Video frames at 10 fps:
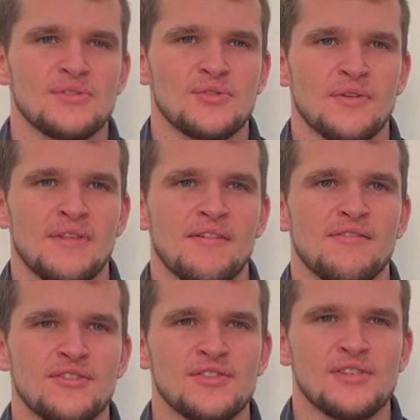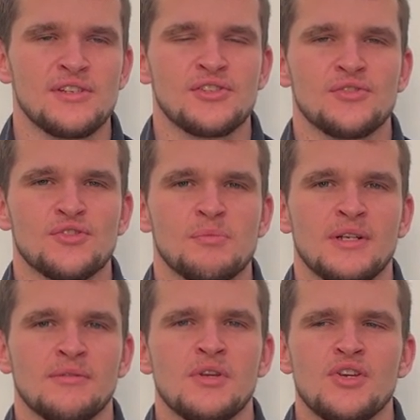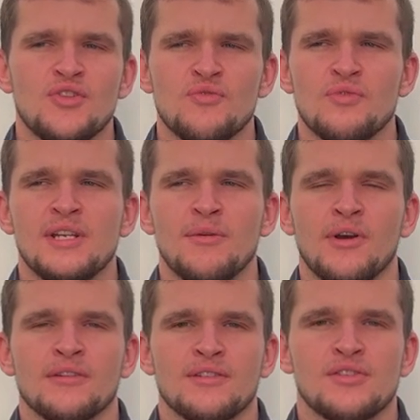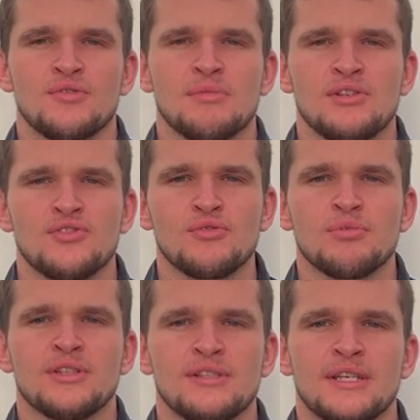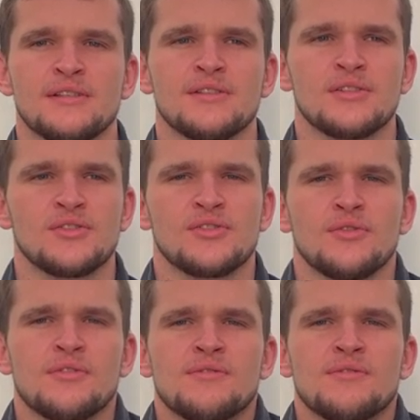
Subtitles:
Sort of that first initial smell, you really want it to be super intense, so